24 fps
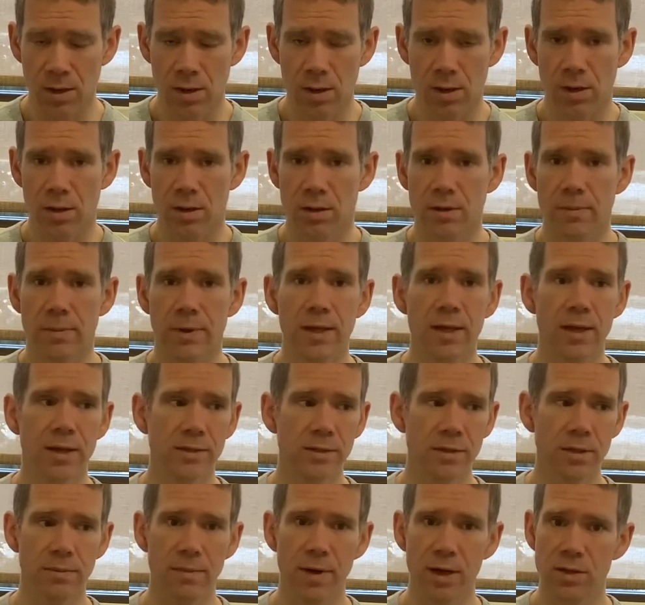The
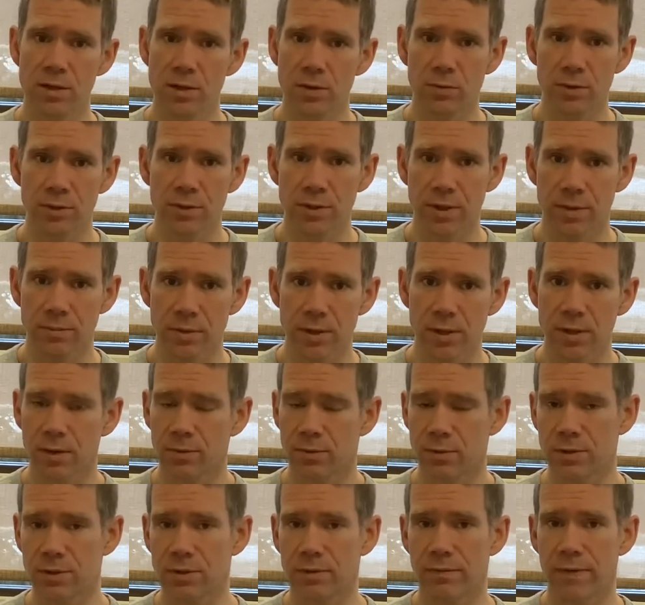McKenzie Method was something that
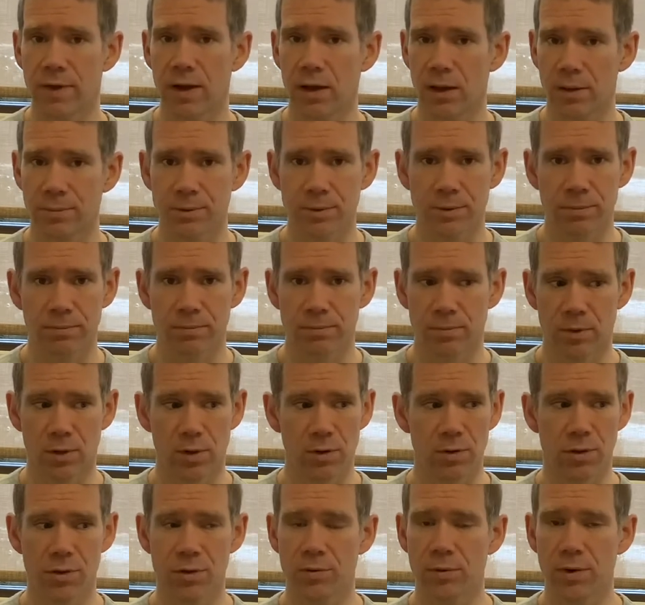was developed
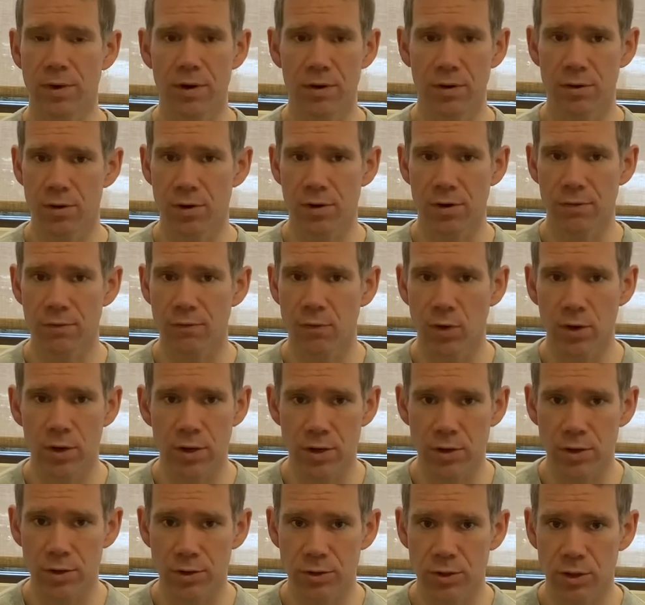30, 40
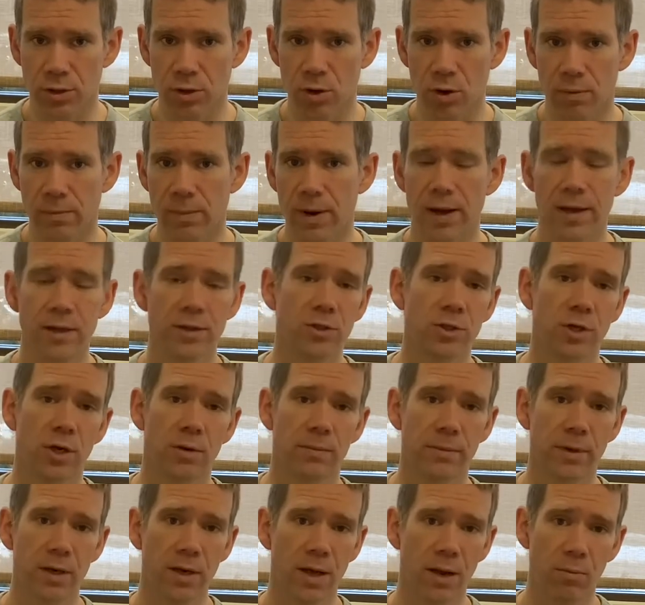years ago by a
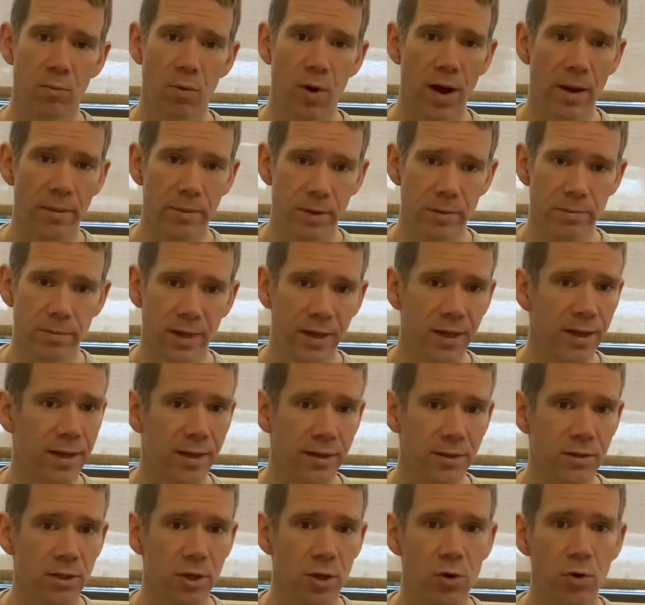gentleman named Robin
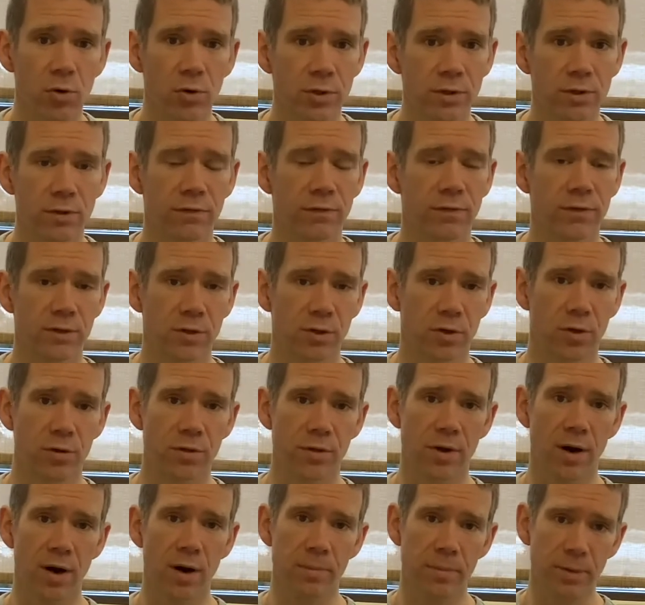McKenzie, who was a physical
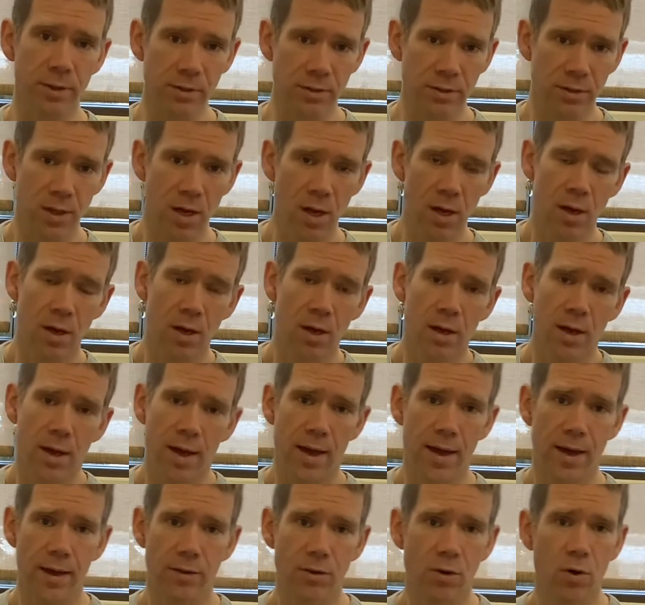therapist.
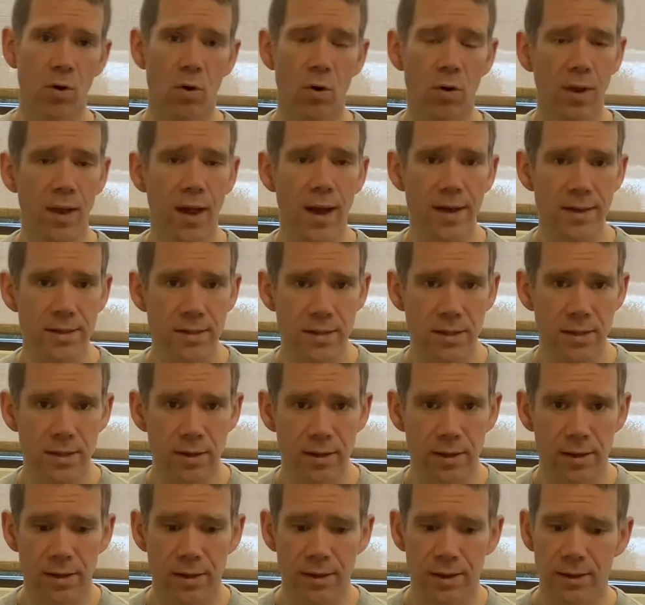And the whole
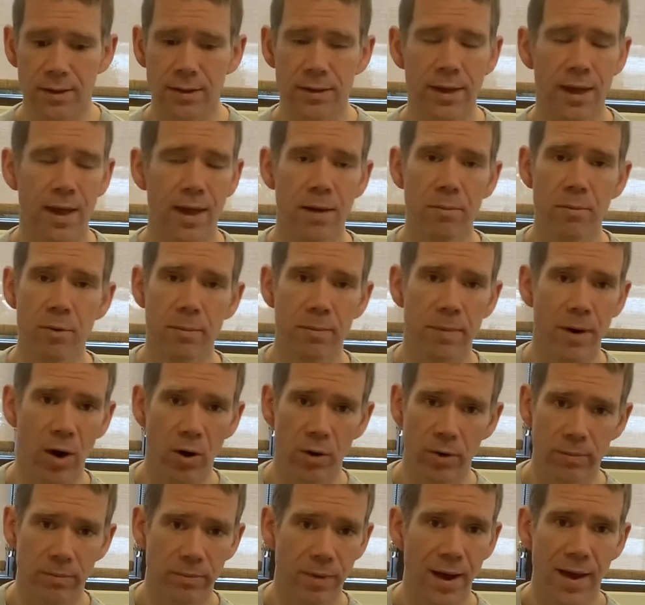idea came
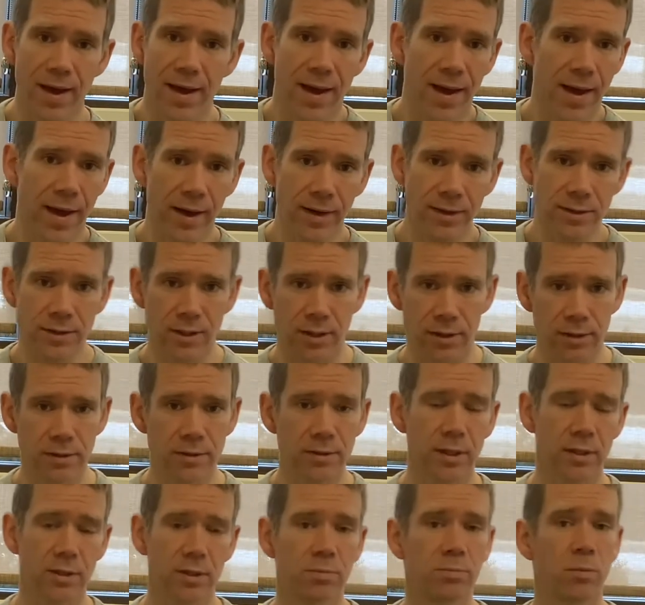about by accident,
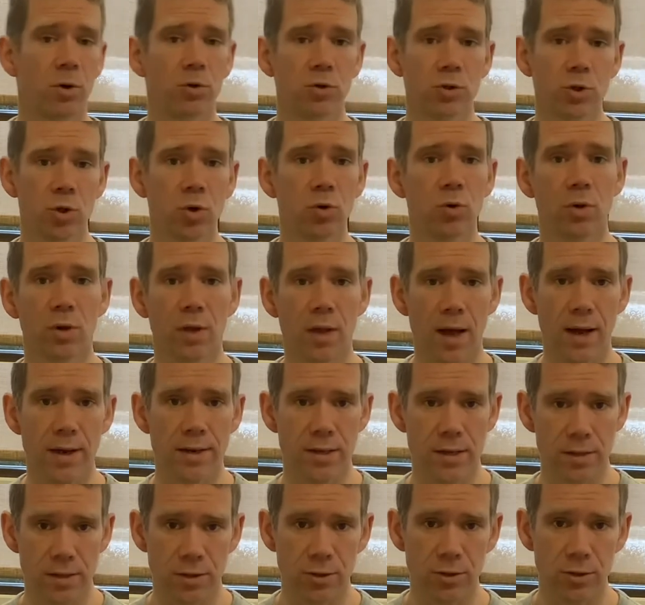as most cool
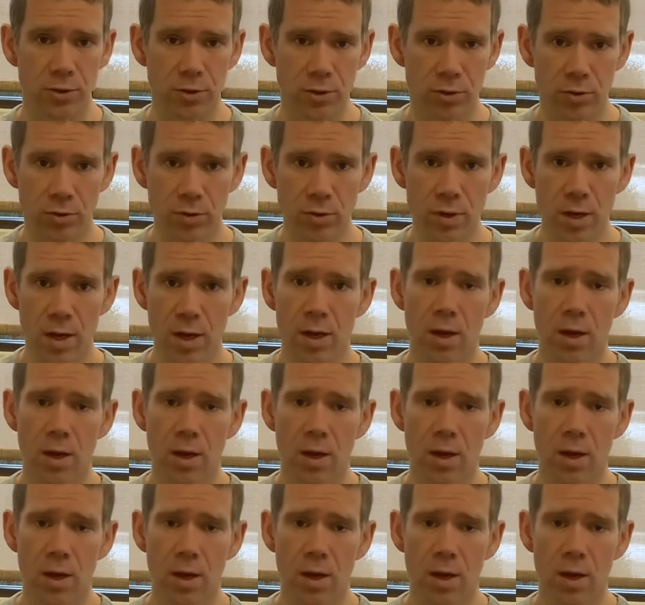ideas do.